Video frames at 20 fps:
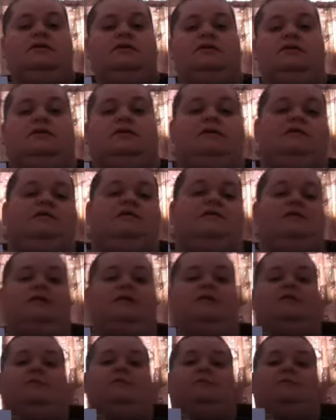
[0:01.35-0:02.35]
Hey
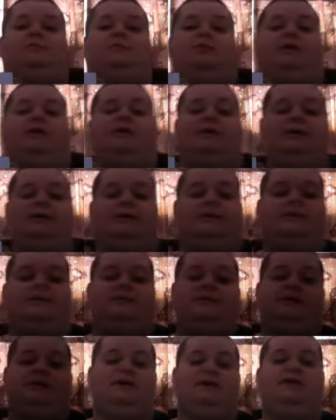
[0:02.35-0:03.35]
fam, what up?
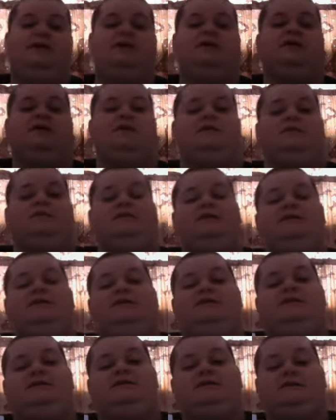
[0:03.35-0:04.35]

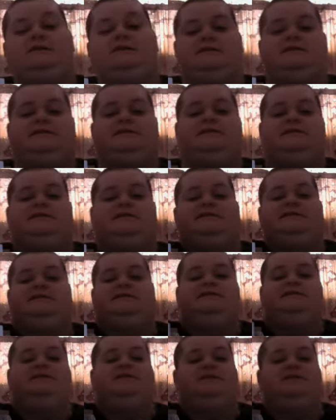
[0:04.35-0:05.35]
Well, this is
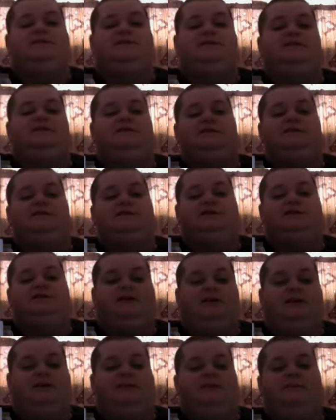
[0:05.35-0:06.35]
Hooking a Ninja
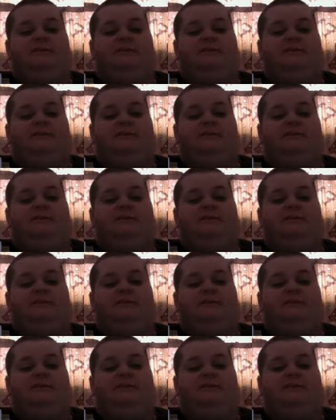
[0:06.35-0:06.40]
Up.